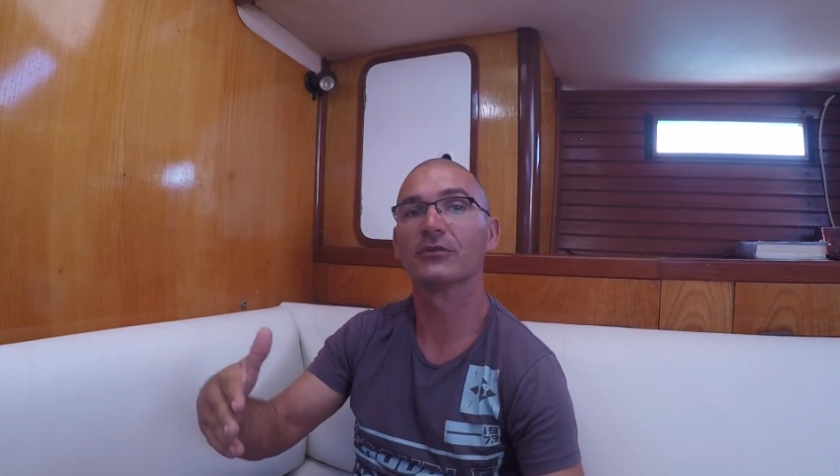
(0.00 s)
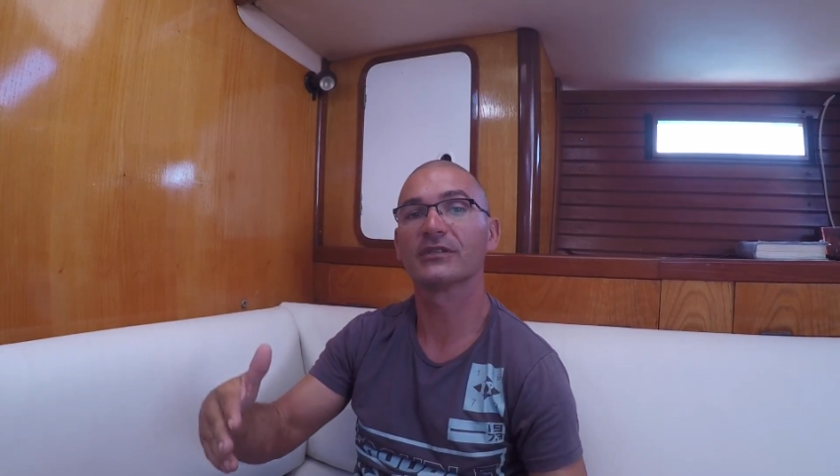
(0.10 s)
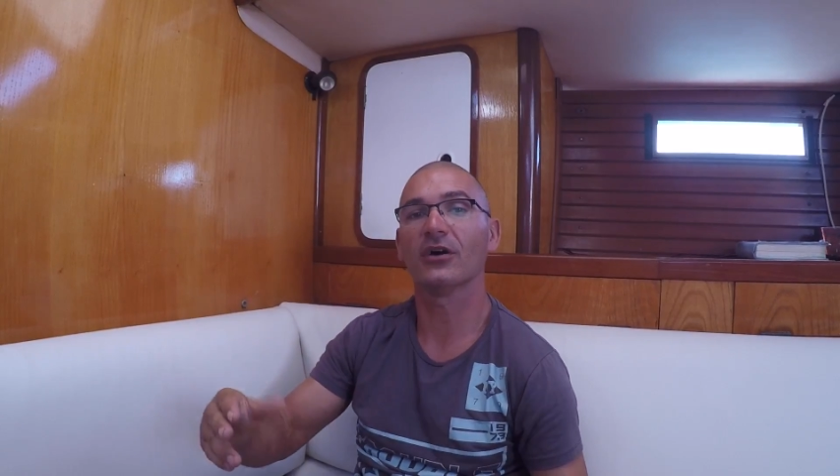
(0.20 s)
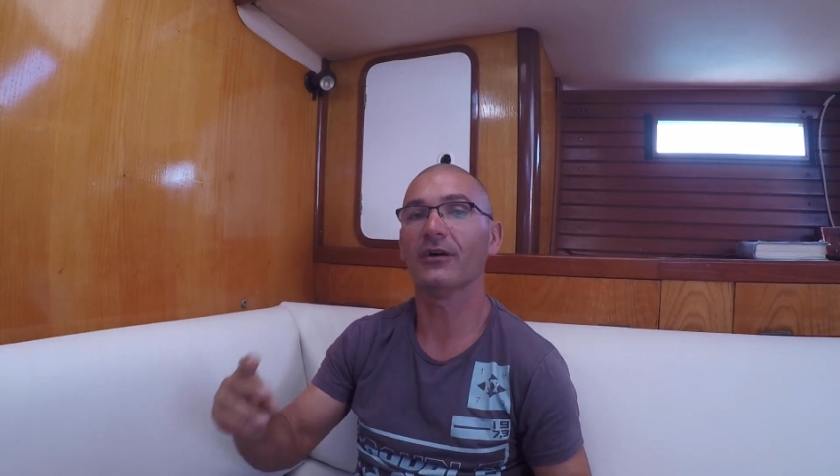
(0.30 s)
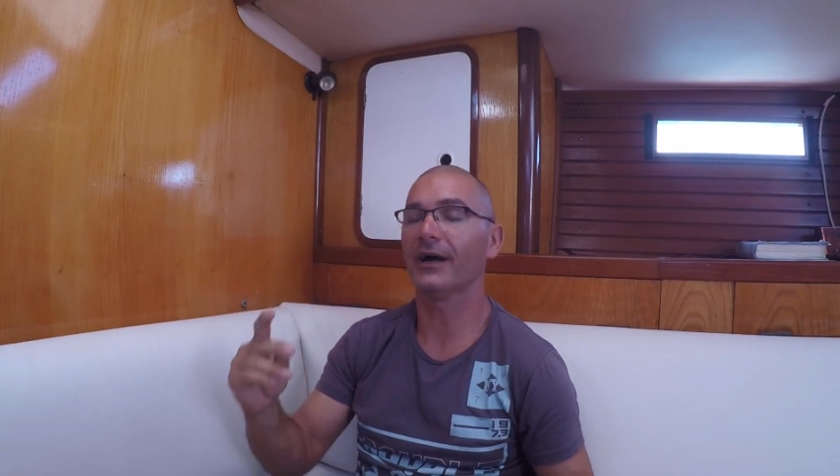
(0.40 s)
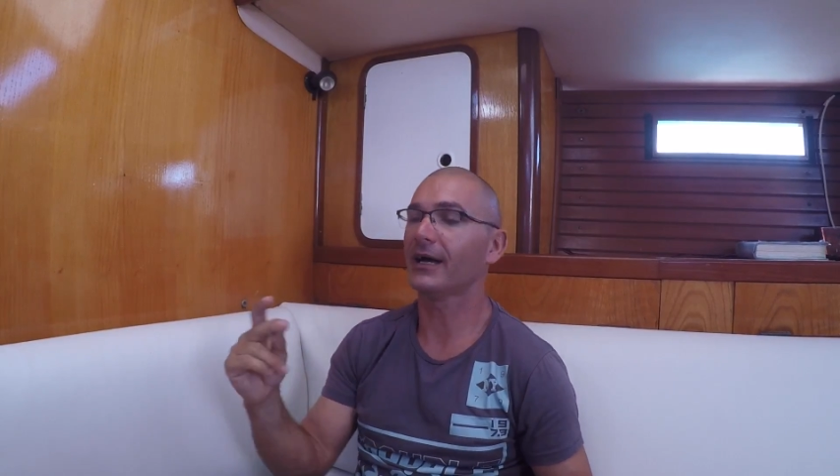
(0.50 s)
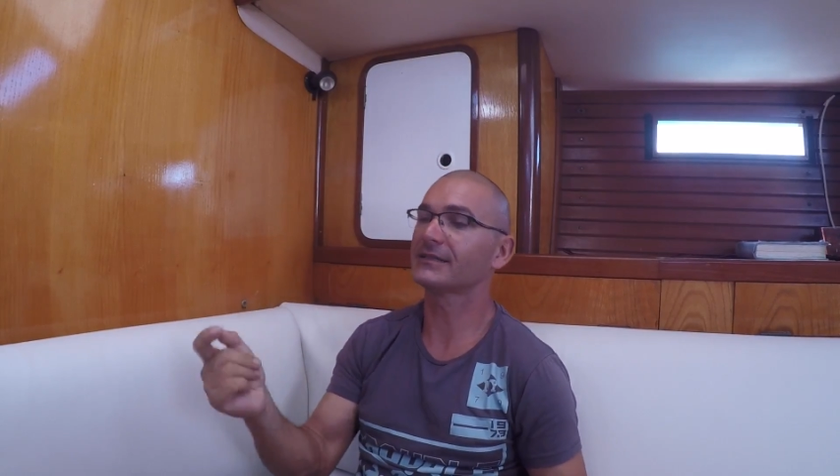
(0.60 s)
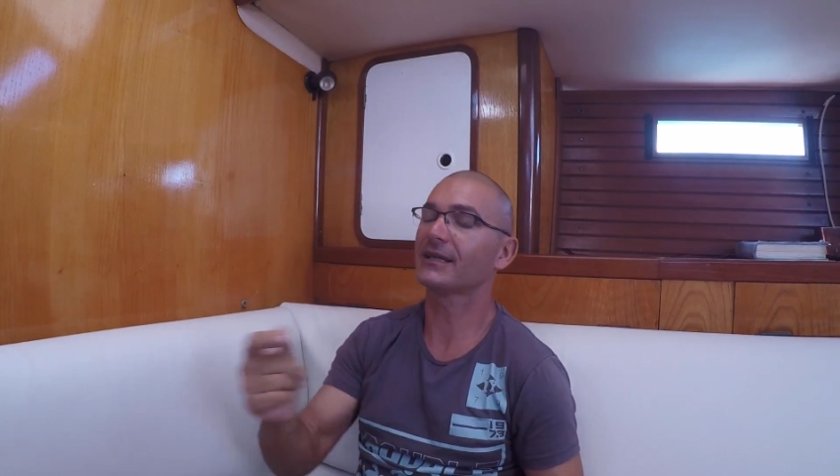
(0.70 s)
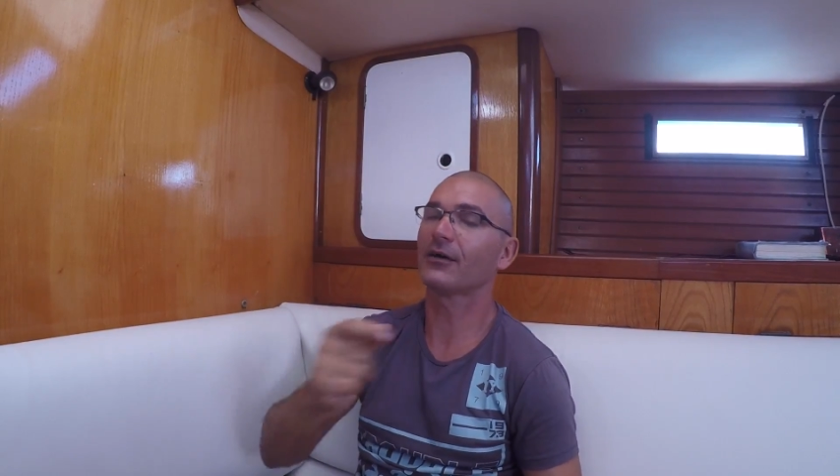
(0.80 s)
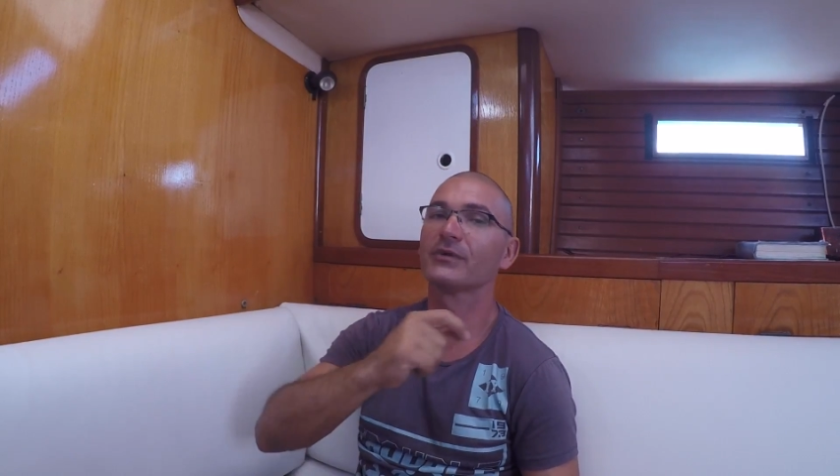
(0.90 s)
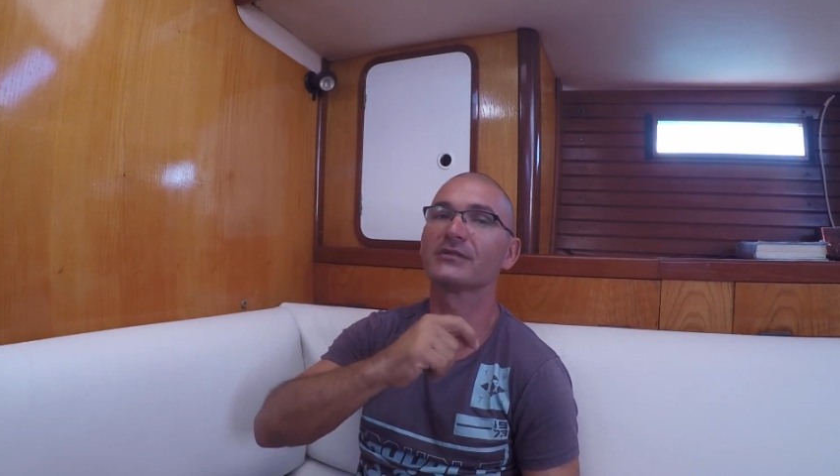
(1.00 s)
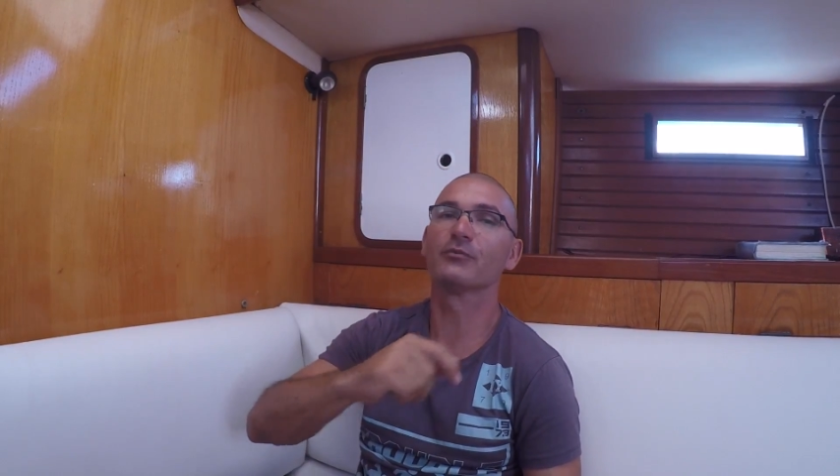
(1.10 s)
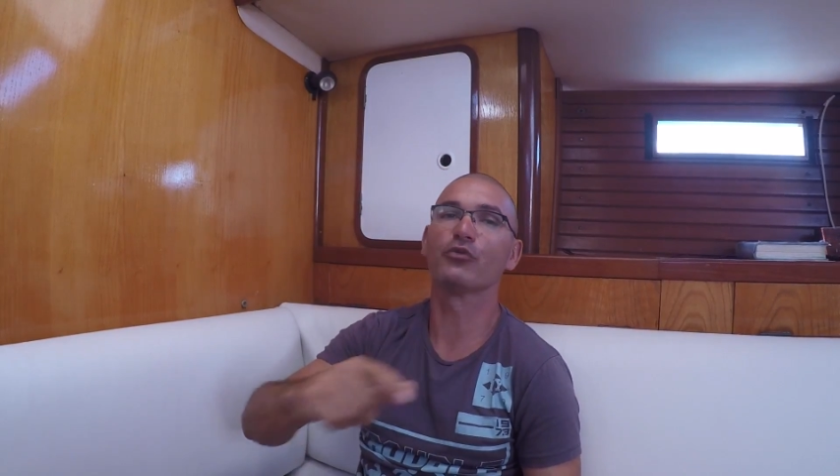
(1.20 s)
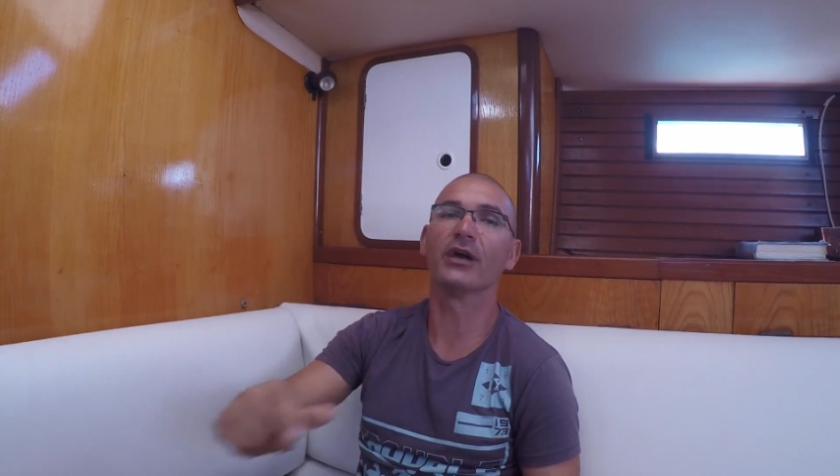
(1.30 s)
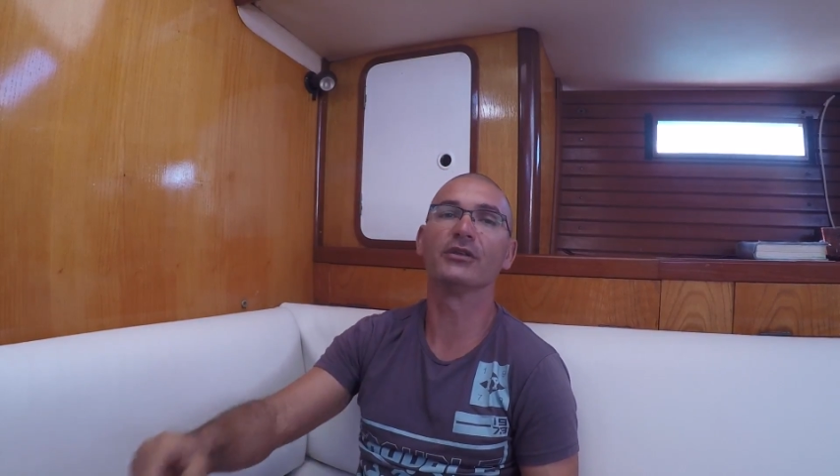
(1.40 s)
you say, oh, I start with a
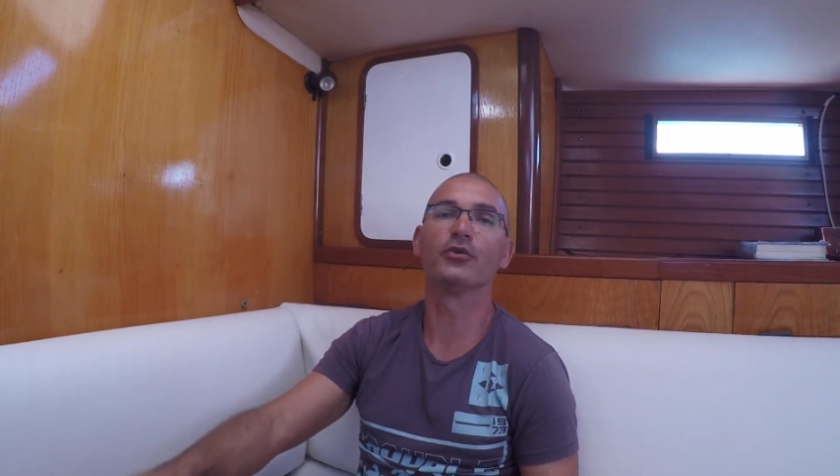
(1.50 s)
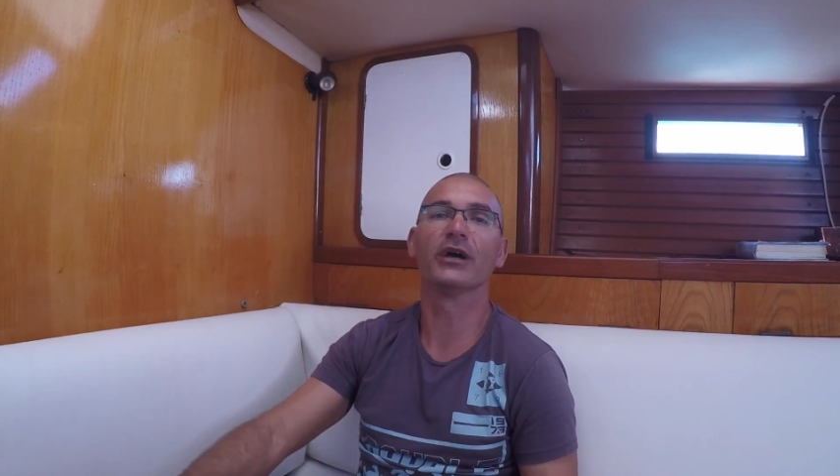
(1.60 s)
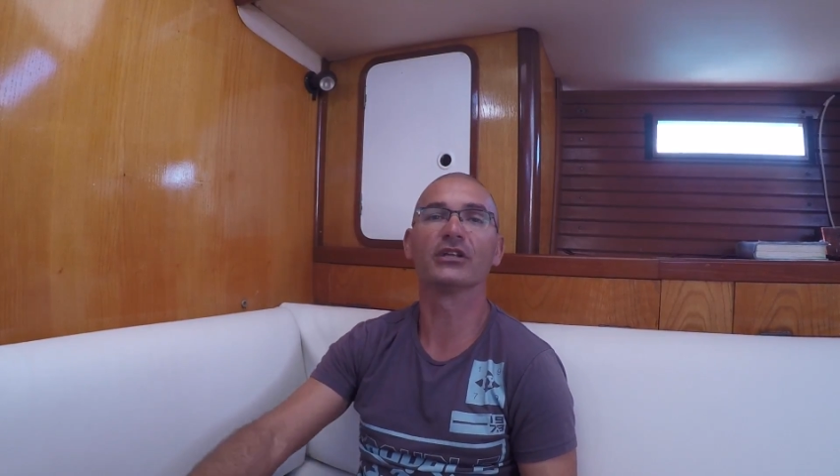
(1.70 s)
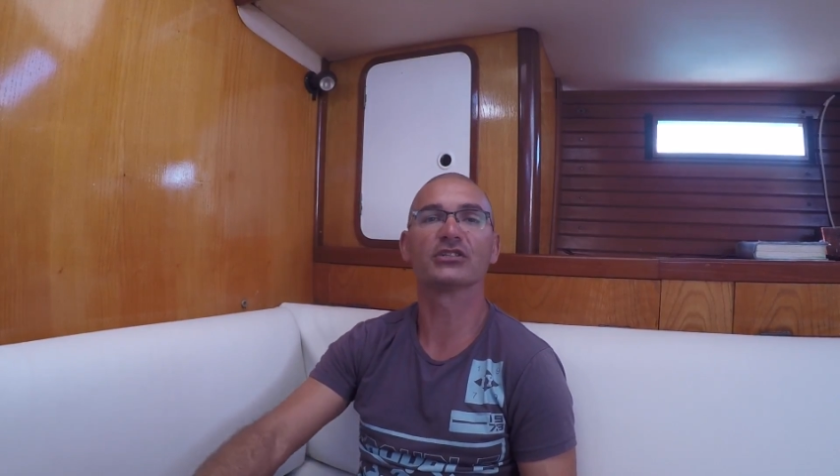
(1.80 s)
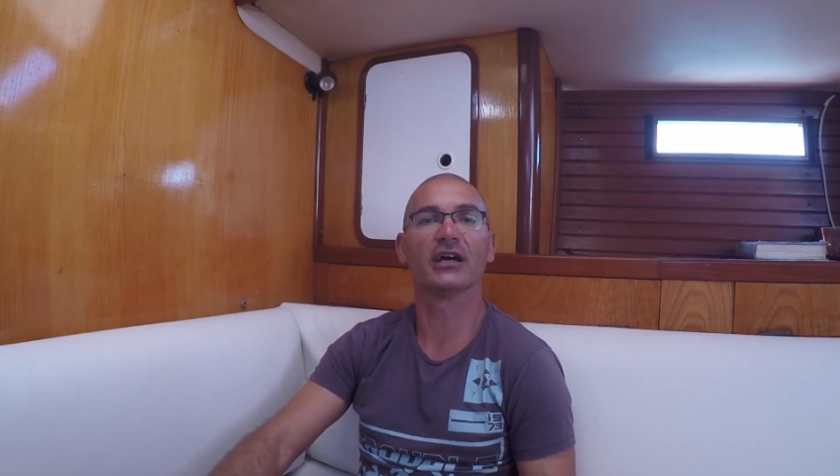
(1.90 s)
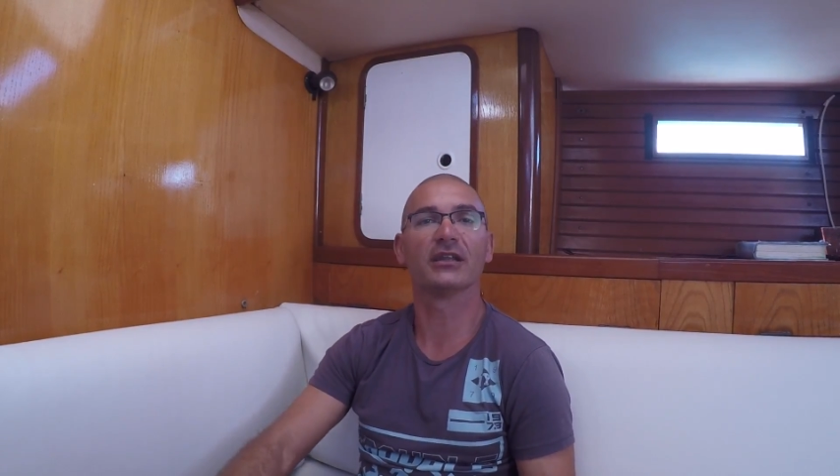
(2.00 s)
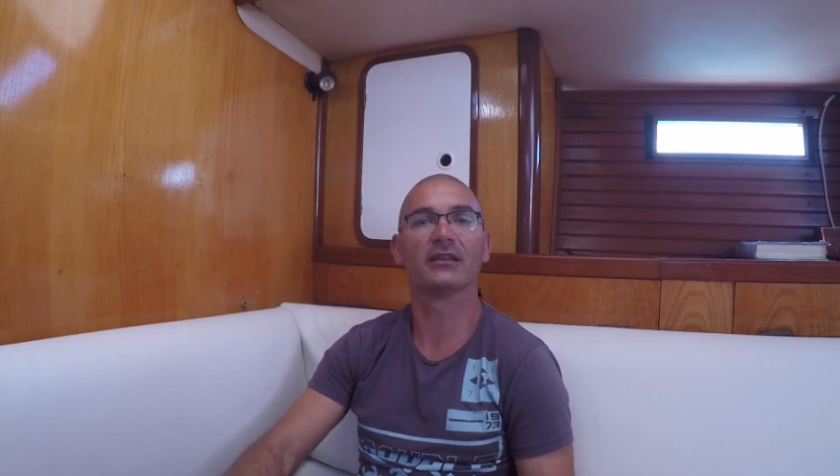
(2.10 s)
brand new engine